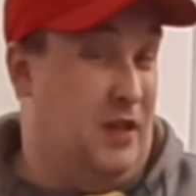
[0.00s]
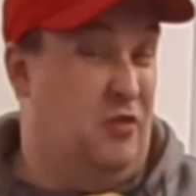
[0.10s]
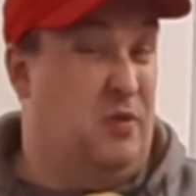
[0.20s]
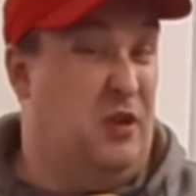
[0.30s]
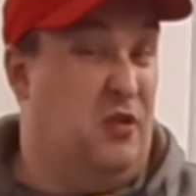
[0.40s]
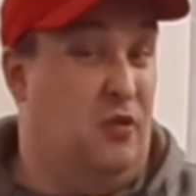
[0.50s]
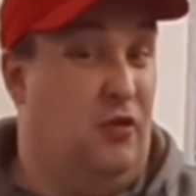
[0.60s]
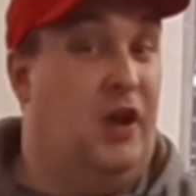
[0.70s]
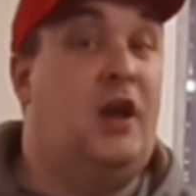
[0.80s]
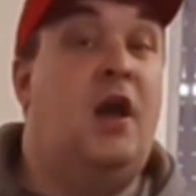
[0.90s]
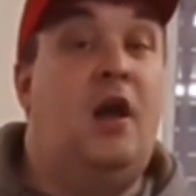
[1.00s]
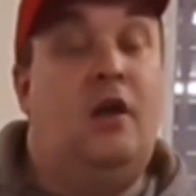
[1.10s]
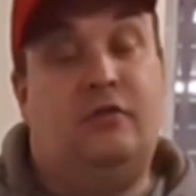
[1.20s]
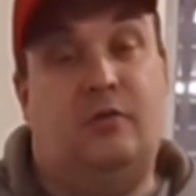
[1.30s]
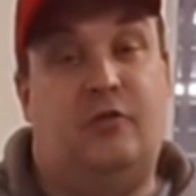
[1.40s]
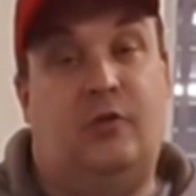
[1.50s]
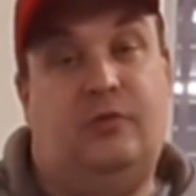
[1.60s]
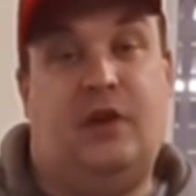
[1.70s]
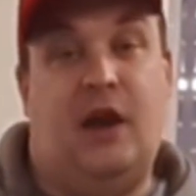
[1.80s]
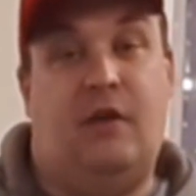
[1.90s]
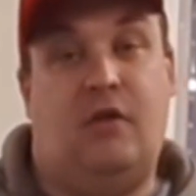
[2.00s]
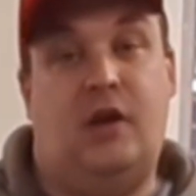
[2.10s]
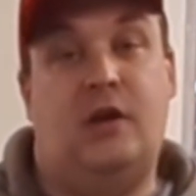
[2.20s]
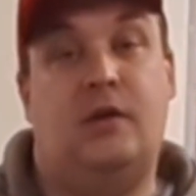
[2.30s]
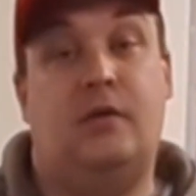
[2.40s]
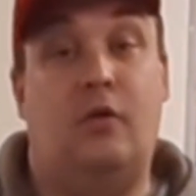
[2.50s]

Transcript: a little bit gory, sometimes scary,